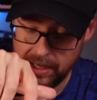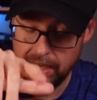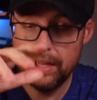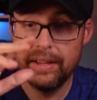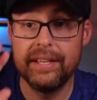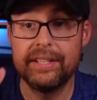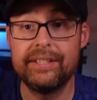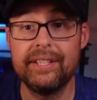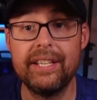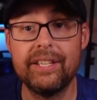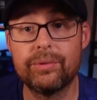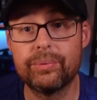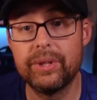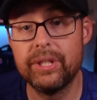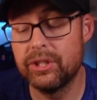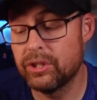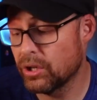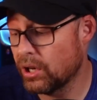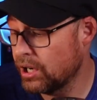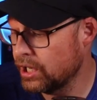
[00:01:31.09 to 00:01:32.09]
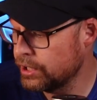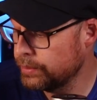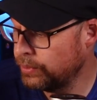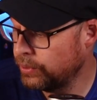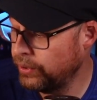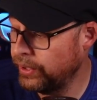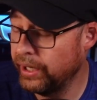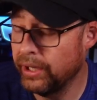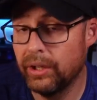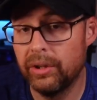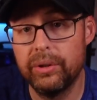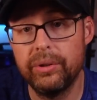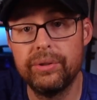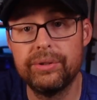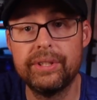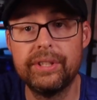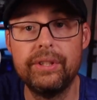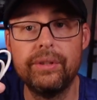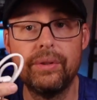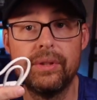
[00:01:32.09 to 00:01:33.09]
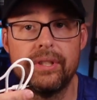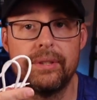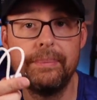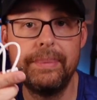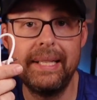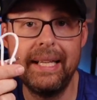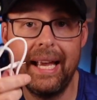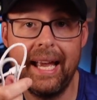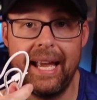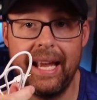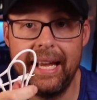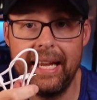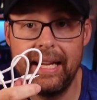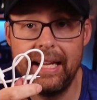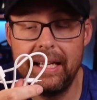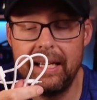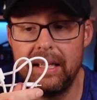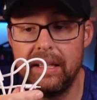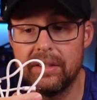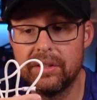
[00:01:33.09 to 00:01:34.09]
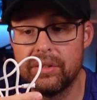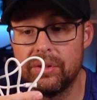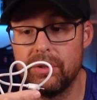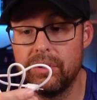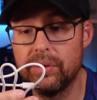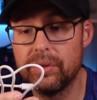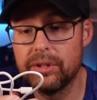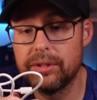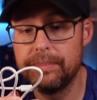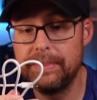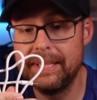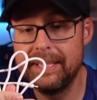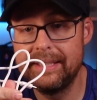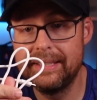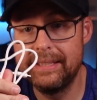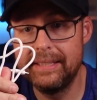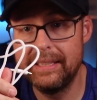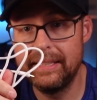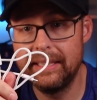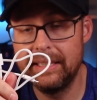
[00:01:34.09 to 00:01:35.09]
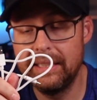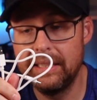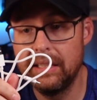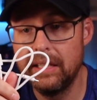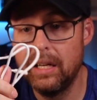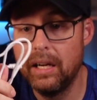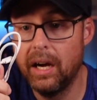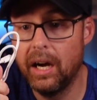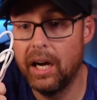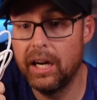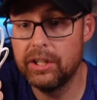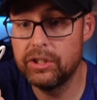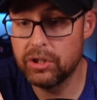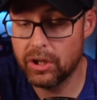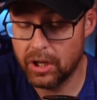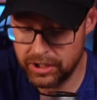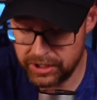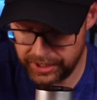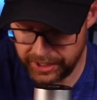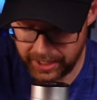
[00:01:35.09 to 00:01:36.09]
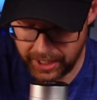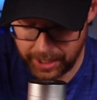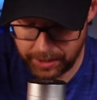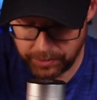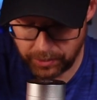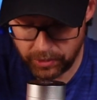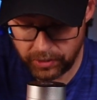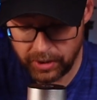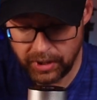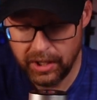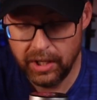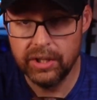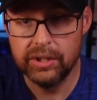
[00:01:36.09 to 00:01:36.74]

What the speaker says: This is rechargeable. It includes a USB-A to USB-C charging cable.